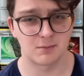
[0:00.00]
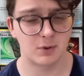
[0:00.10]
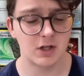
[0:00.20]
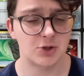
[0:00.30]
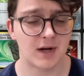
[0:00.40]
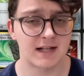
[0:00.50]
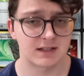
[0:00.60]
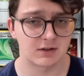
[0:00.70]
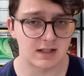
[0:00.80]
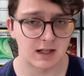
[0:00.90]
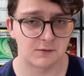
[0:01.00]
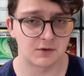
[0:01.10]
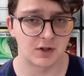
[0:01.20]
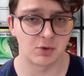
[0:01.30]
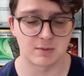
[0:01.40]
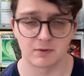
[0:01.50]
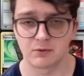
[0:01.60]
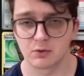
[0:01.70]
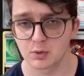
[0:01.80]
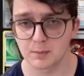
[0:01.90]
pretty drastically different than it was
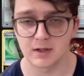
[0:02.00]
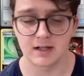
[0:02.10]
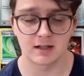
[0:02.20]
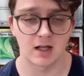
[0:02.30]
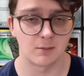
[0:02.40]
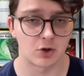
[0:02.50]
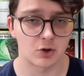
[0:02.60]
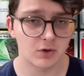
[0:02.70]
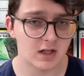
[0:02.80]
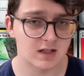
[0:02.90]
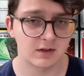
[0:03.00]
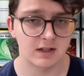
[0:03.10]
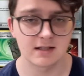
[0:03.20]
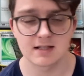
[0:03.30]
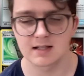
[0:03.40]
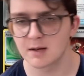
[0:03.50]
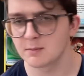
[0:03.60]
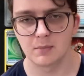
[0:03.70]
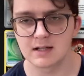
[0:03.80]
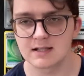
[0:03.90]
before. We're playing a lot more aggressively into
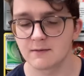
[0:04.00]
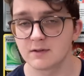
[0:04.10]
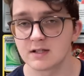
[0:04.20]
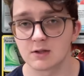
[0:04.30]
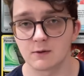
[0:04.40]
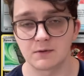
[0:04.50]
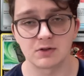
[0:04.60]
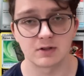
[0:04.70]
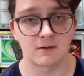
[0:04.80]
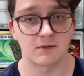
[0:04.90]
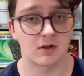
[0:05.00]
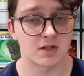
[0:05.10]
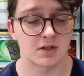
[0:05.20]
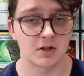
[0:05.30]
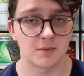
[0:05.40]
them, but it definitely still feels like a very solid